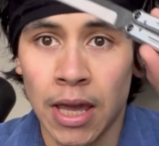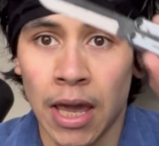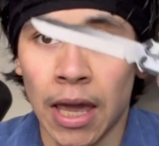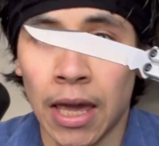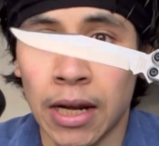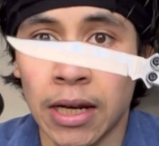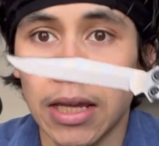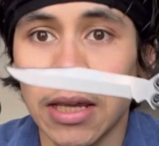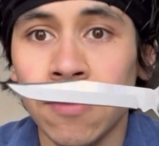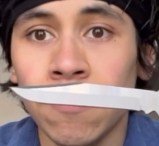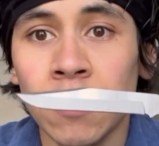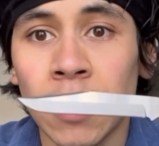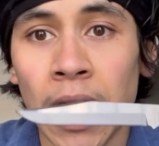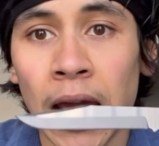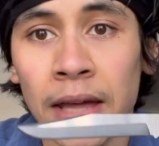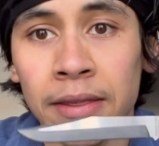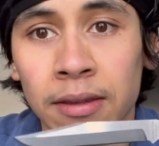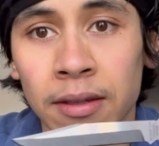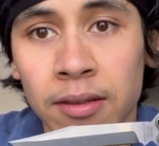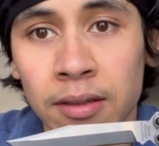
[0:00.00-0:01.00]
And even
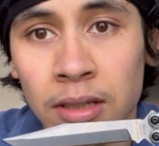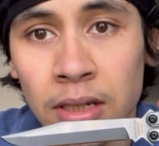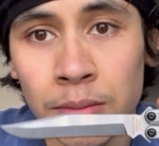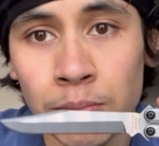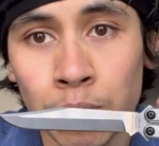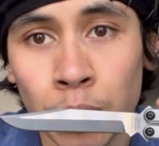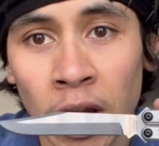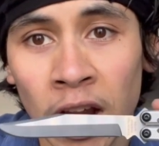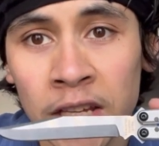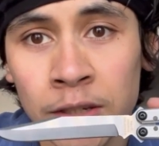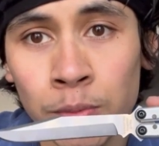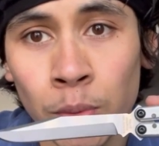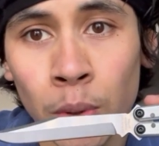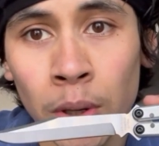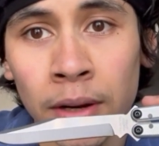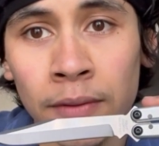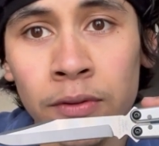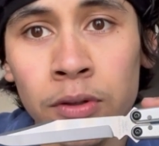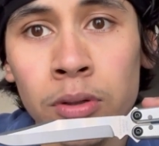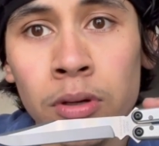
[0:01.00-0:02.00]
at the steep price
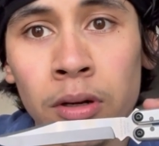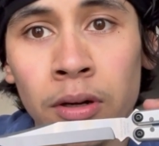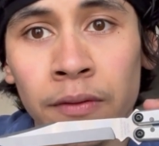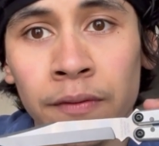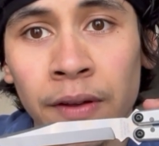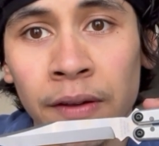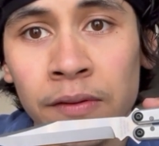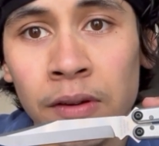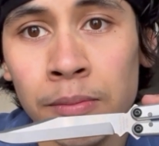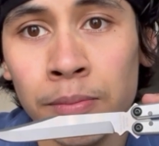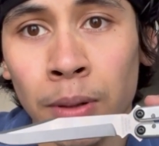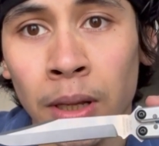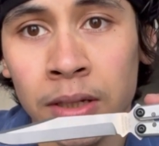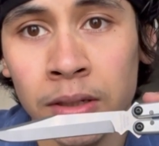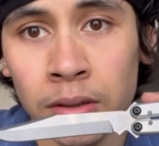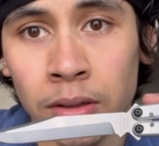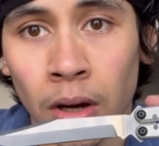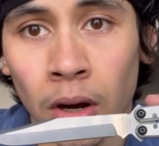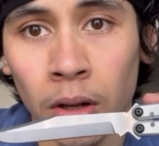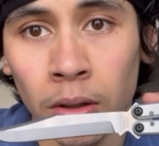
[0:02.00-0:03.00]
point of
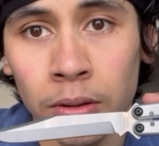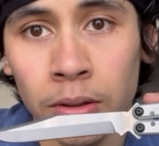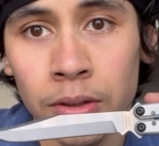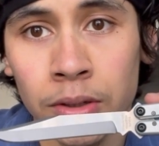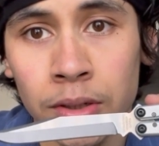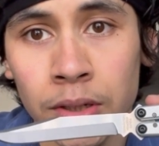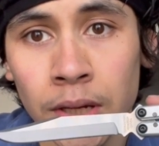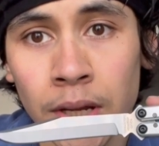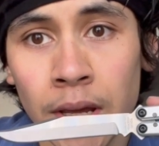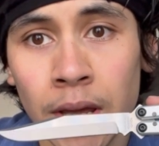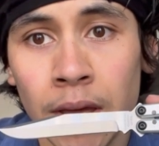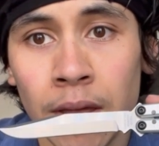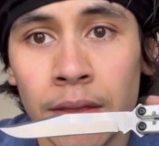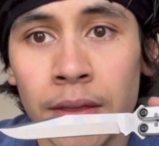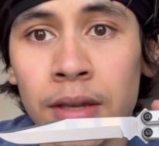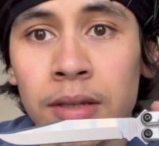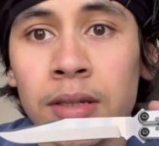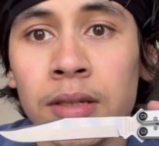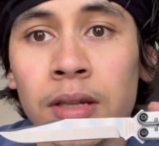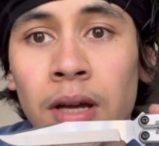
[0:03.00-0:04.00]
$250+,
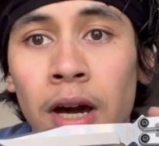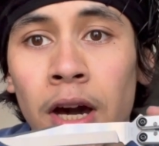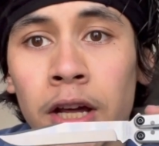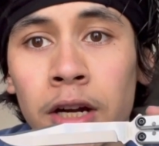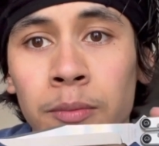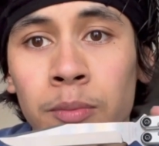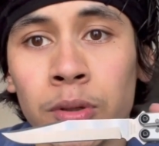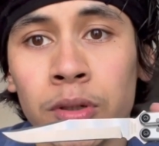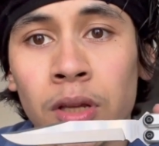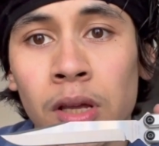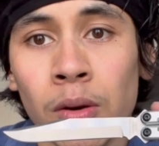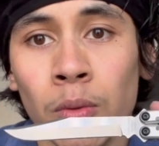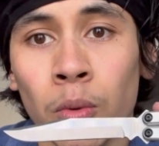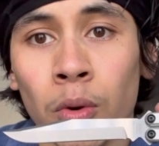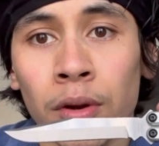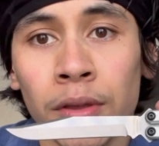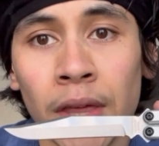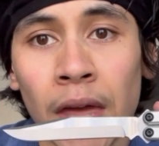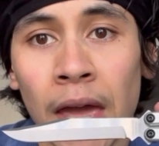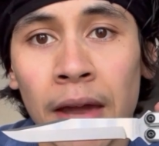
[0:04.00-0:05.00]
this is 100%
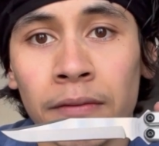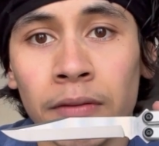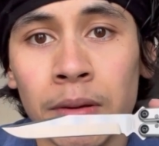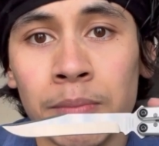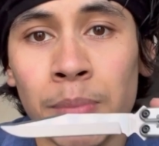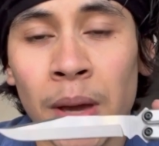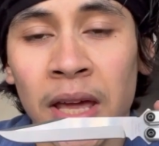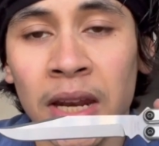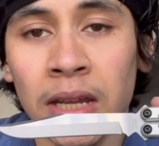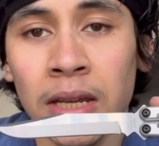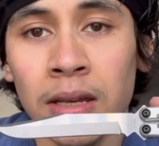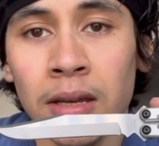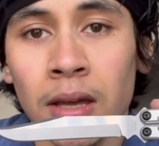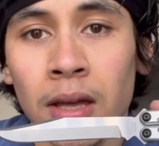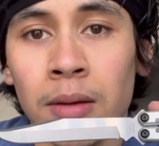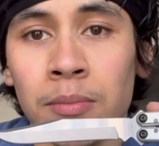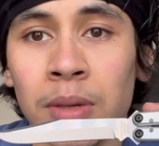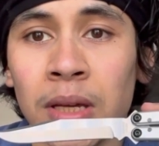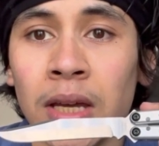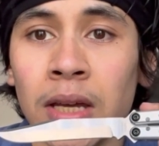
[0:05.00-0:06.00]
worth every penny,
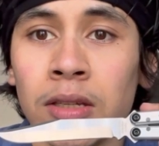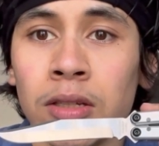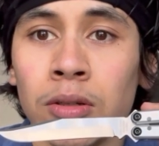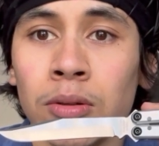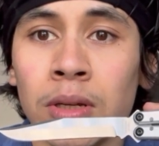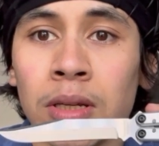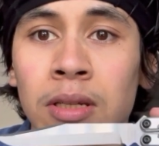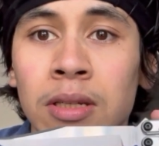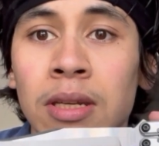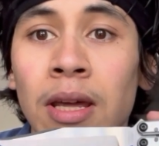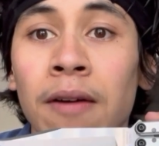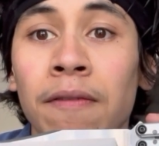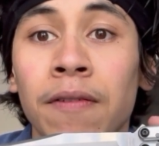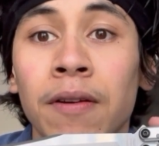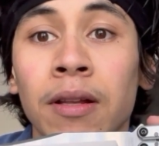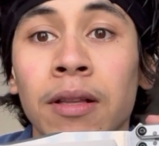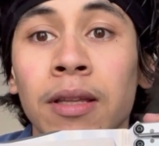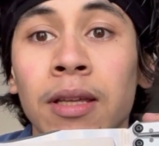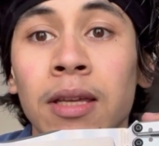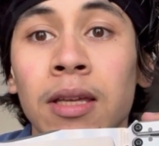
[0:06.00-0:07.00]
because you can
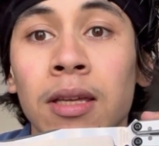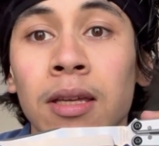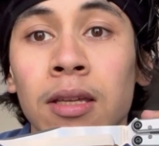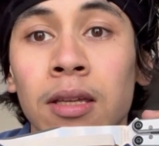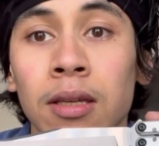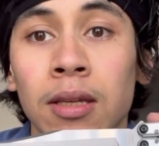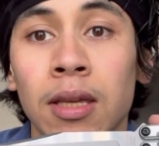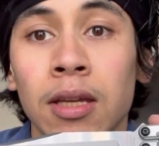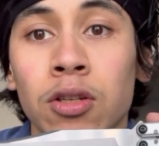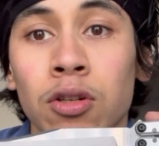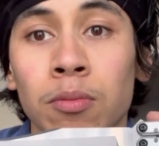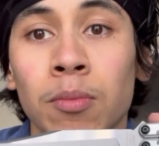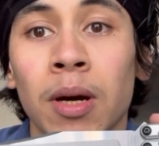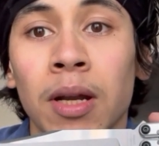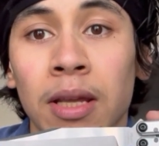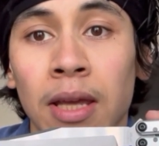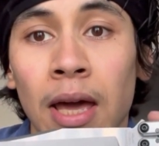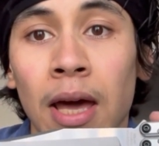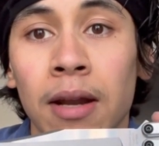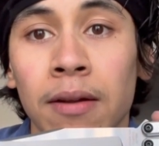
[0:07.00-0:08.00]
definitely get your
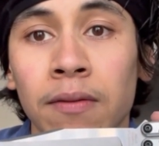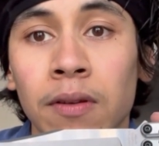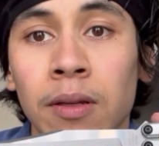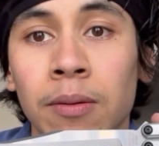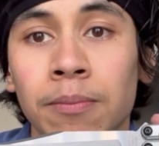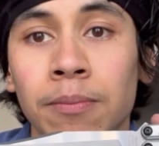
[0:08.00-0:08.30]
money out of it.